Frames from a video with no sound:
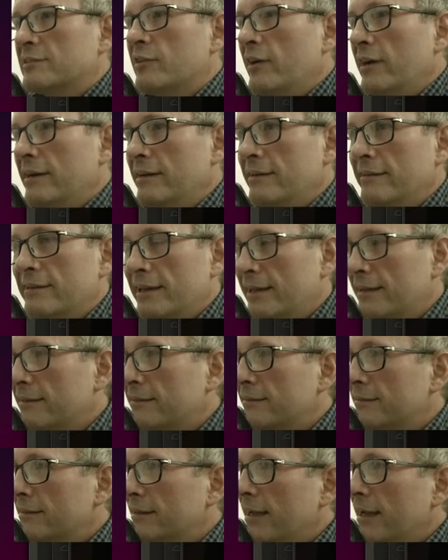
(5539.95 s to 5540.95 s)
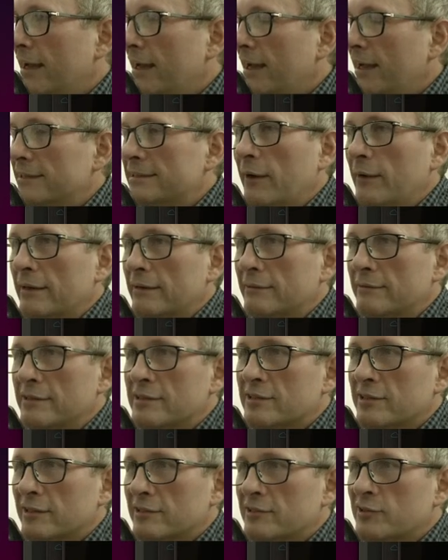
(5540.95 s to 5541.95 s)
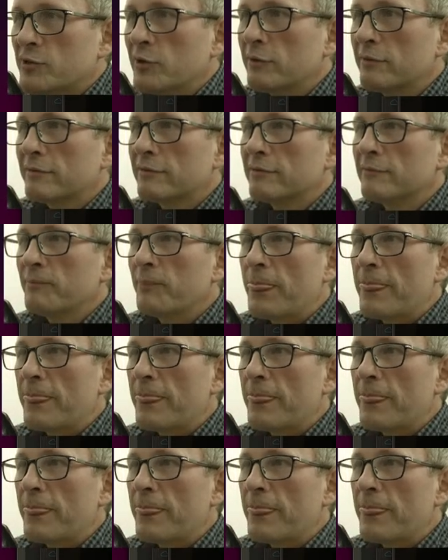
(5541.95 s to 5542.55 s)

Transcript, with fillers: got anything uh, going that's the truth.